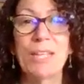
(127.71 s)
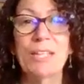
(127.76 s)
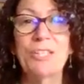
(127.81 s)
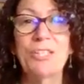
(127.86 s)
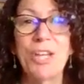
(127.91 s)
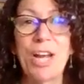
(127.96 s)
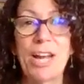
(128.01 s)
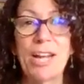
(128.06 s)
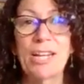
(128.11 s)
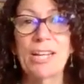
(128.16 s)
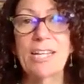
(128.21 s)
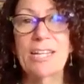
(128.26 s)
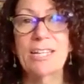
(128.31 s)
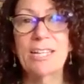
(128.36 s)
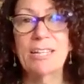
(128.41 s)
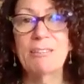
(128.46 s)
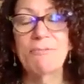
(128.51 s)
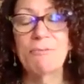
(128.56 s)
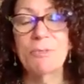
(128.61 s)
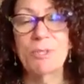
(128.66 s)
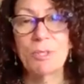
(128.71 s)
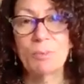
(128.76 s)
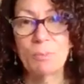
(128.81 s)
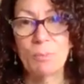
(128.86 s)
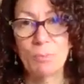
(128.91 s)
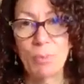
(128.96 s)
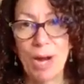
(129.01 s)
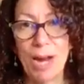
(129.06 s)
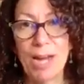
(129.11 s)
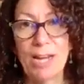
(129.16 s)
Jack
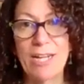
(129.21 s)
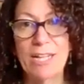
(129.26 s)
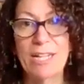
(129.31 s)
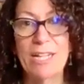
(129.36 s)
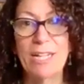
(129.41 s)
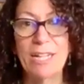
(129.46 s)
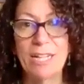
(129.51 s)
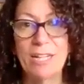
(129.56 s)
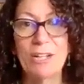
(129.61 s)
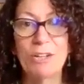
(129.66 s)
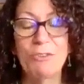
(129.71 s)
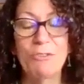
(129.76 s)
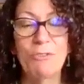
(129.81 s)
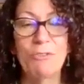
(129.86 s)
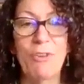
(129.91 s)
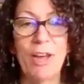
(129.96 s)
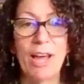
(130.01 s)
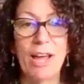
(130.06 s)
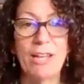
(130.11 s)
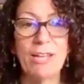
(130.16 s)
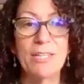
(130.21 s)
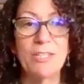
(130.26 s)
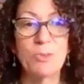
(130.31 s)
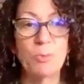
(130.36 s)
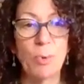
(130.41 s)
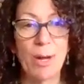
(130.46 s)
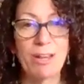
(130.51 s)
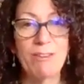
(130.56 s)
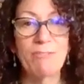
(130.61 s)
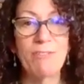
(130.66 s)
Sprat could eat no fat and his
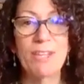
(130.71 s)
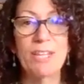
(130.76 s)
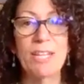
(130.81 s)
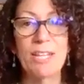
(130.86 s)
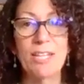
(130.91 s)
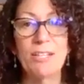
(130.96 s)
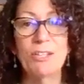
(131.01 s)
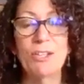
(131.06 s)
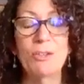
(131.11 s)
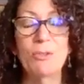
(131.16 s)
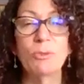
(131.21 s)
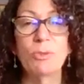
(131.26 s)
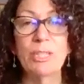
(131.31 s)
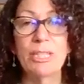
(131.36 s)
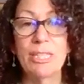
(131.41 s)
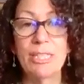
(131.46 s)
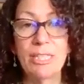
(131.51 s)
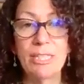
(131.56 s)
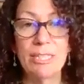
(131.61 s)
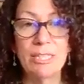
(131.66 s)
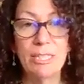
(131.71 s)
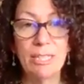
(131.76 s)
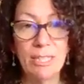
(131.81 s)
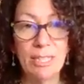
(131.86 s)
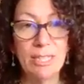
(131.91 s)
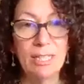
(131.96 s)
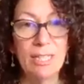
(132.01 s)
wife could eat no lean.